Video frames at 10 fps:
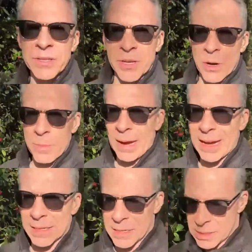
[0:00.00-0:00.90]
in our
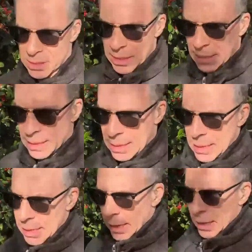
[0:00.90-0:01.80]
bodies
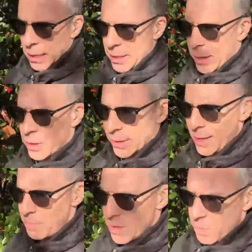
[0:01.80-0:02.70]
that are
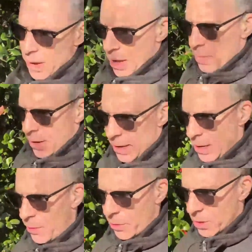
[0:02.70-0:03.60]
kept at bay by a
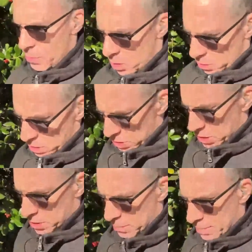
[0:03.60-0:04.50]
healthy immune
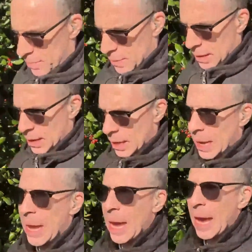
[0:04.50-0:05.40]
system.
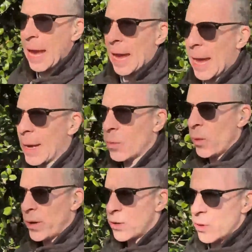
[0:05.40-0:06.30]
And
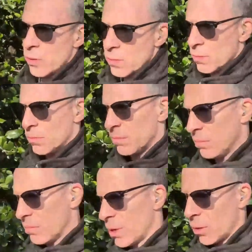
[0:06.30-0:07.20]
when you're,
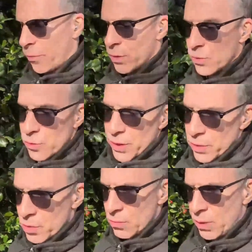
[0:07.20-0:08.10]
if you drink
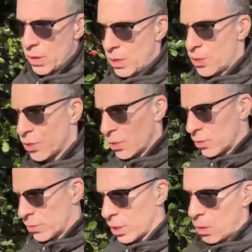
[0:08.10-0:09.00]
too much and
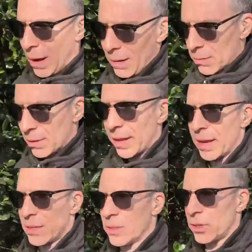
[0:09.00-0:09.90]
go out
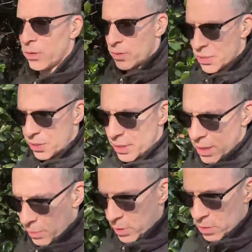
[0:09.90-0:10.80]
late and don't
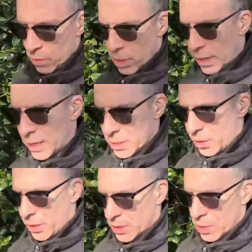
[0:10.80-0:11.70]
sleep and do all kinds of
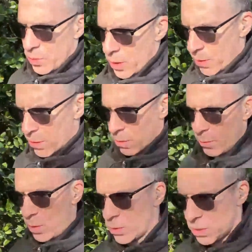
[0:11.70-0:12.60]
things that wear your
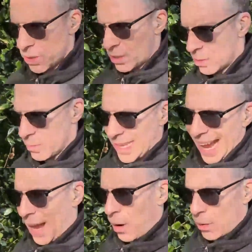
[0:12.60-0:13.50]
immune system
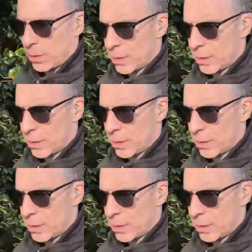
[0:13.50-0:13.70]
down